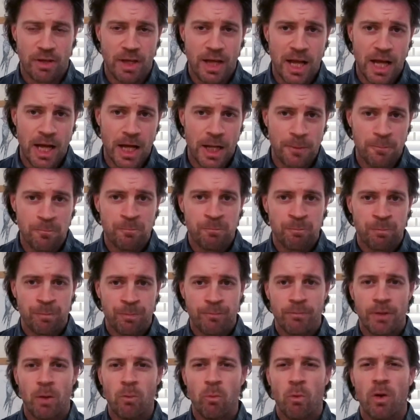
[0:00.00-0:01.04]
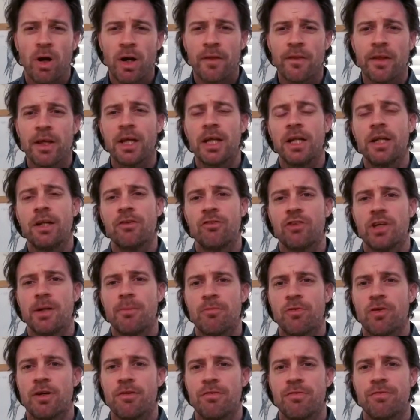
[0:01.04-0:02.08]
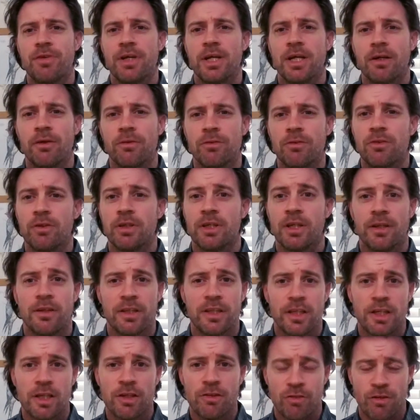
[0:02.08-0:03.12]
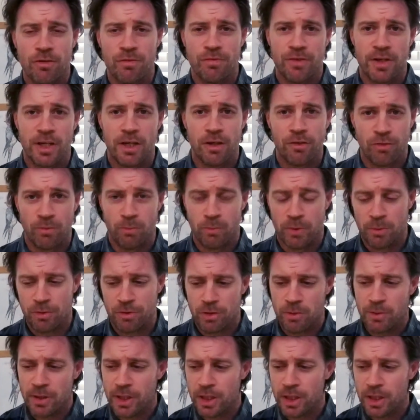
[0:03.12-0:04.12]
And one of the hidden gems I found in the year 2000, we were doing a